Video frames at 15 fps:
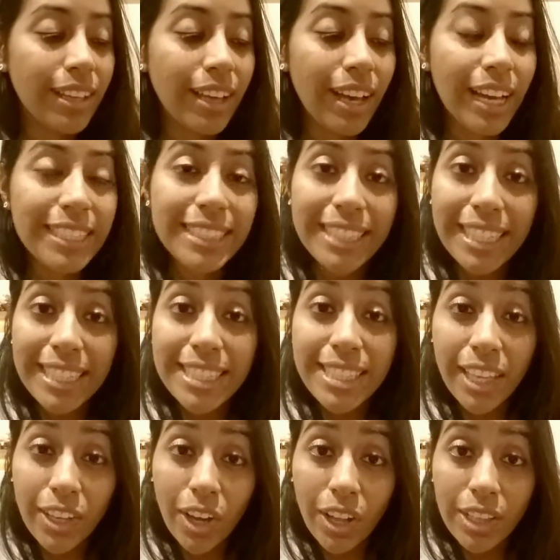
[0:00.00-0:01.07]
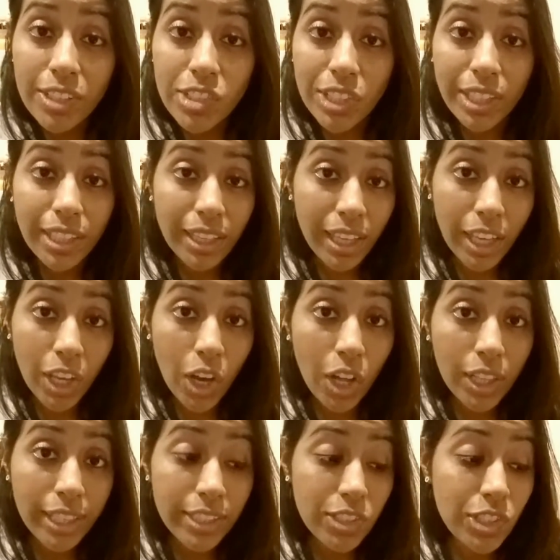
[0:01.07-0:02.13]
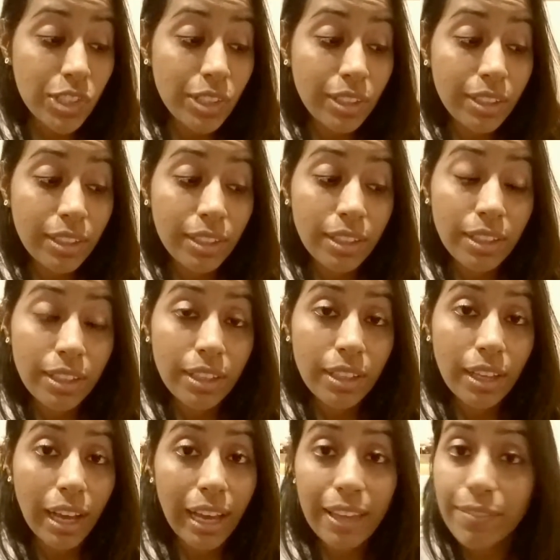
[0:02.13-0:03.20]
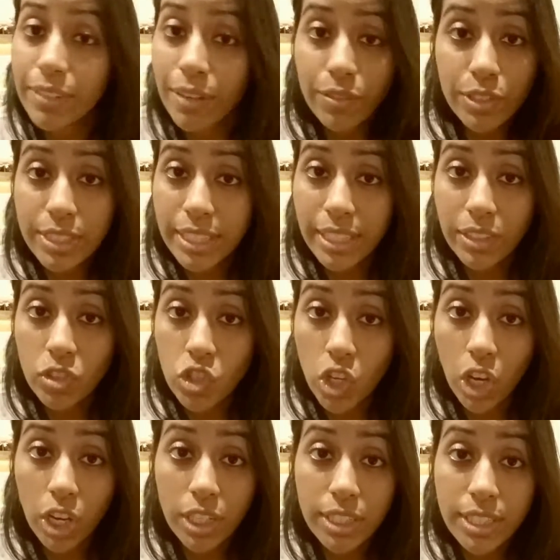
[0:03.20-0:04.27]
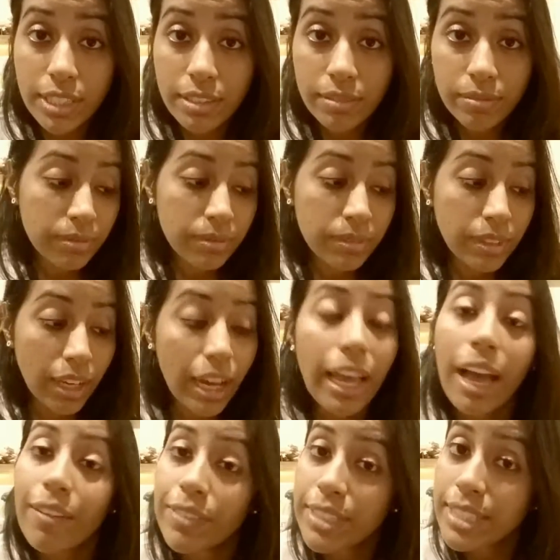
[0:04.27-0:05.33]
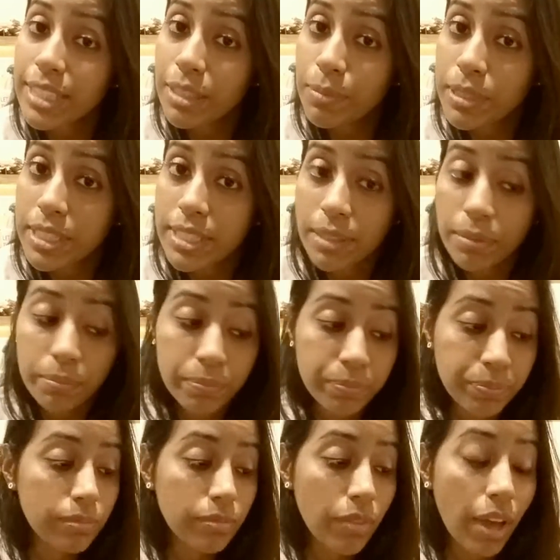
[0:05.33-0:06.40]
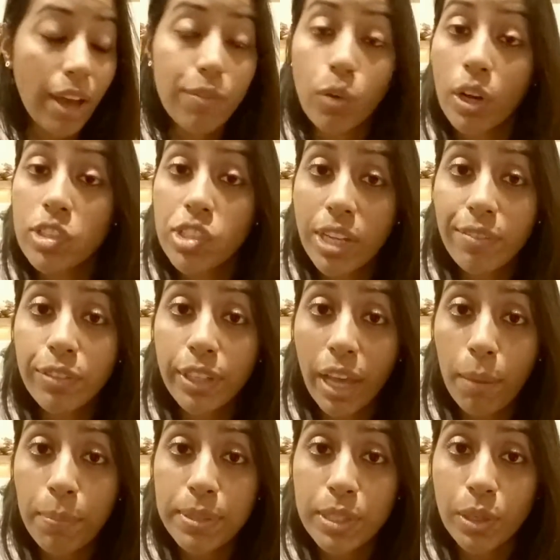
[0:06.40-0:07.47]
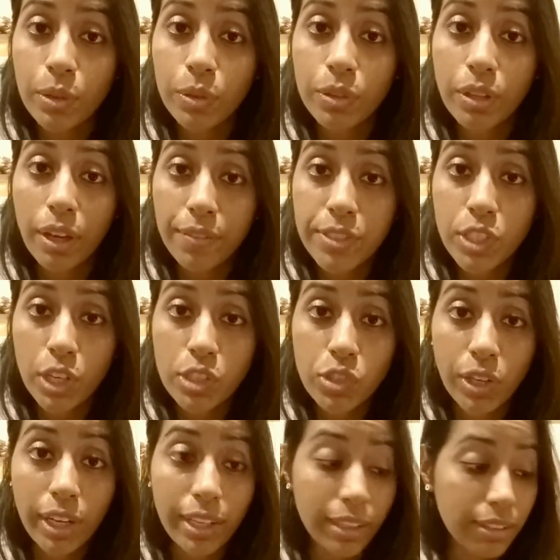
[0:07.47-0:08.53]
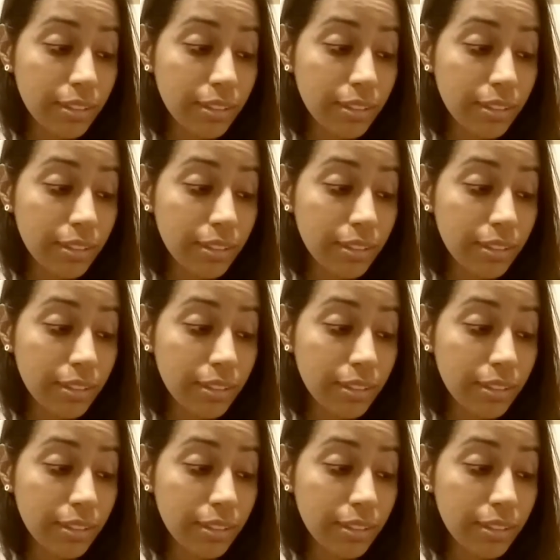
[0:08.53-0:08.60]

I studied psychology in college. I have never seen Jaws. I have an astigmatism. I've watched every episode of Star Trek.